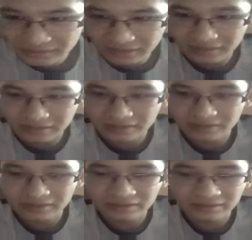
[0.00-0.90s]
And
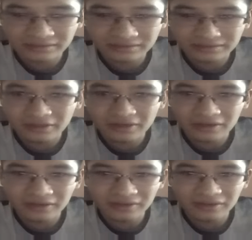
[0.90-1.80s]
see you
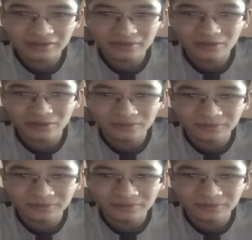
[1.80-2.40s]
guys tomorrow.